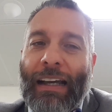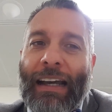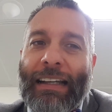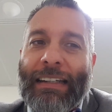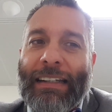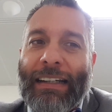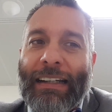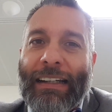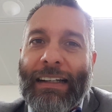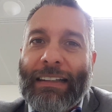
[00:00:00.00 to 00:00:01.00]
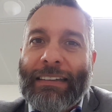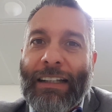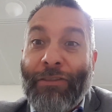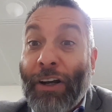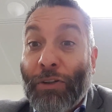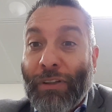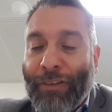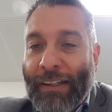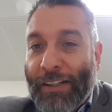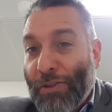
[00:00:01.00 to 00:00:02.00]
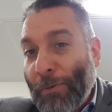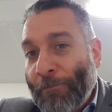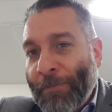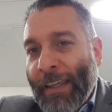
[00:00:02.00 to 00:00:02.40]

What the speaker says: and they're very good defending too.